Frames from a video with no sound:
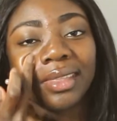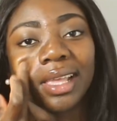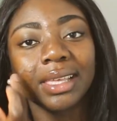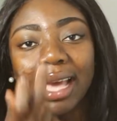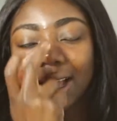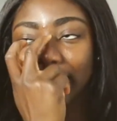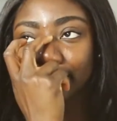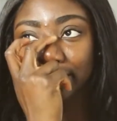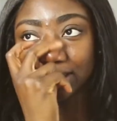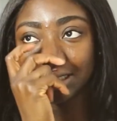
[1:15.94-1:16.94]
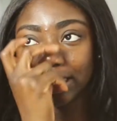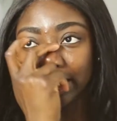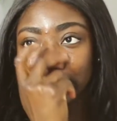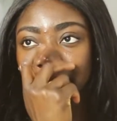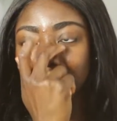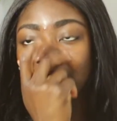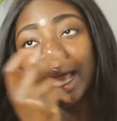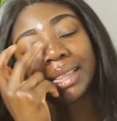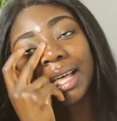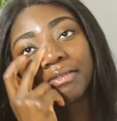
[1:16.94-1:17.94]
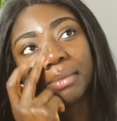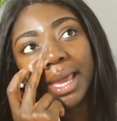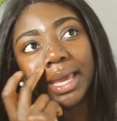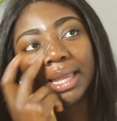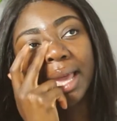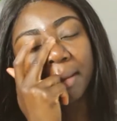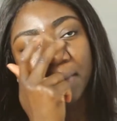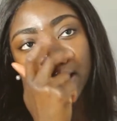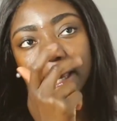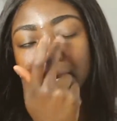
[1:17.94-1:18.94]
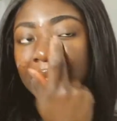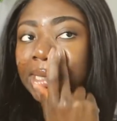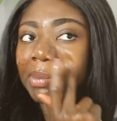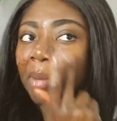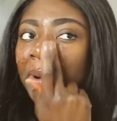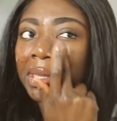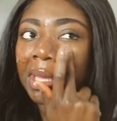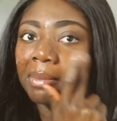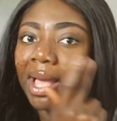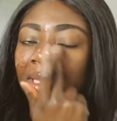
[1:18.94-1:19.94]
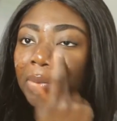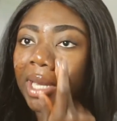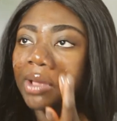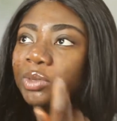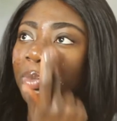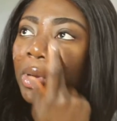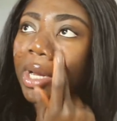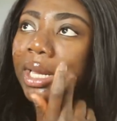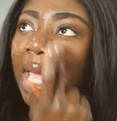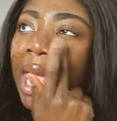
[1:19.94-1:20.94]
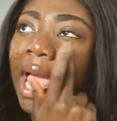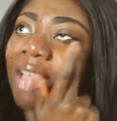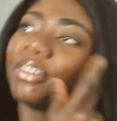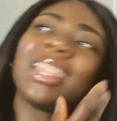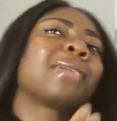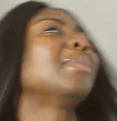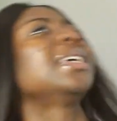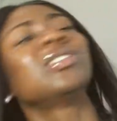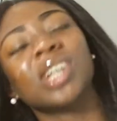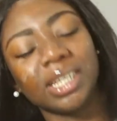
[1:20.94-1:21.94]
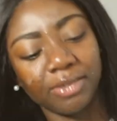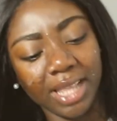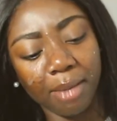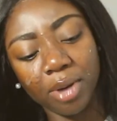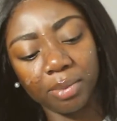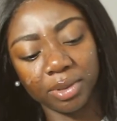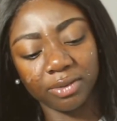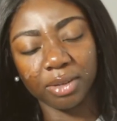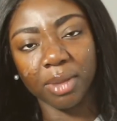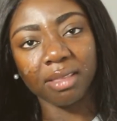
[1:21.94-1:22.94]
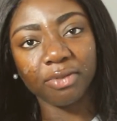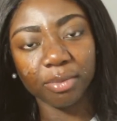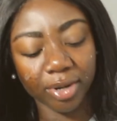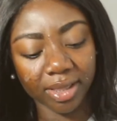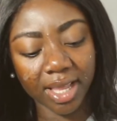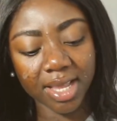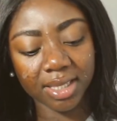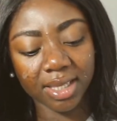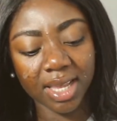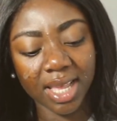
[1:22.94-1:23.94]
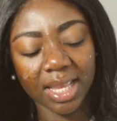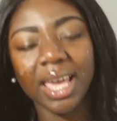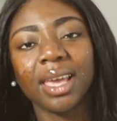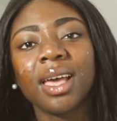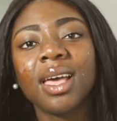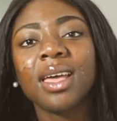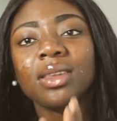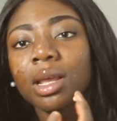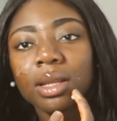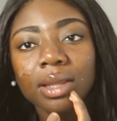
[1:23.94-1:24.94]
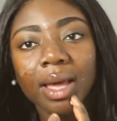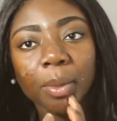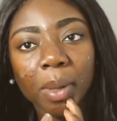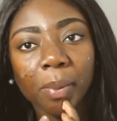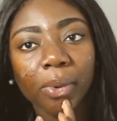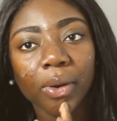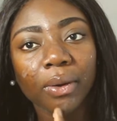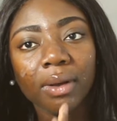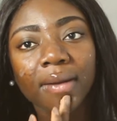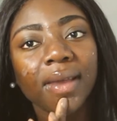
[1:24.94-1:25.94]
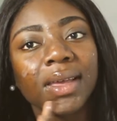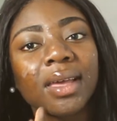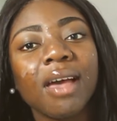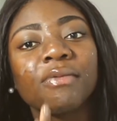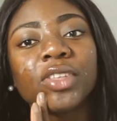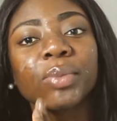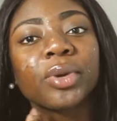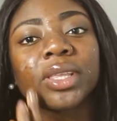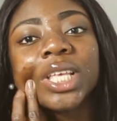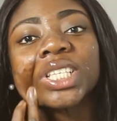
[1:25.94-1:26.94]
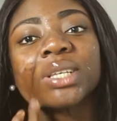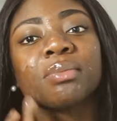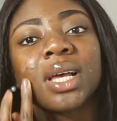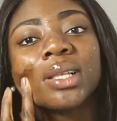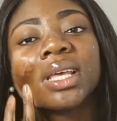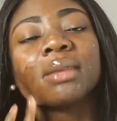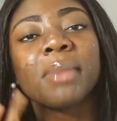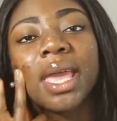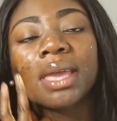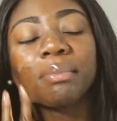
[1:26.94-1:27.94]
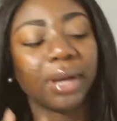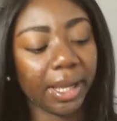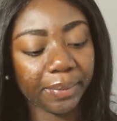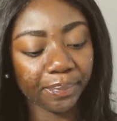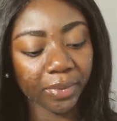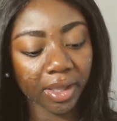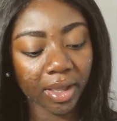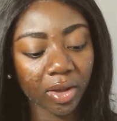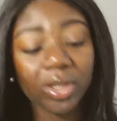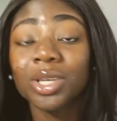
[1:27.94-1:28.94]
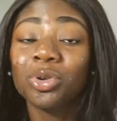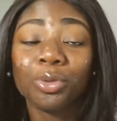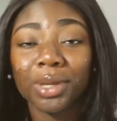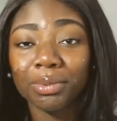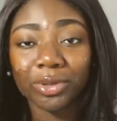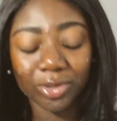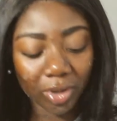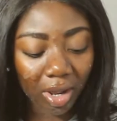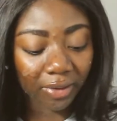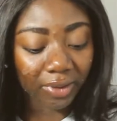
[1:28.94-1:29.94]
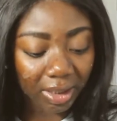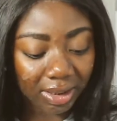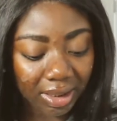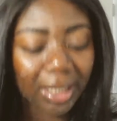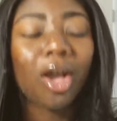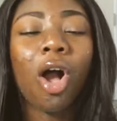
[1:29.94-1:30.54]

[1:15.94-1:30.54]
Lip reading: Yeah, I love May. Like, May is my birthday month. When I was born, I feel like May is not even that popular of a month for birthdays. Like, not a lot of people have their birthdays in May, but only cool people do, obviously,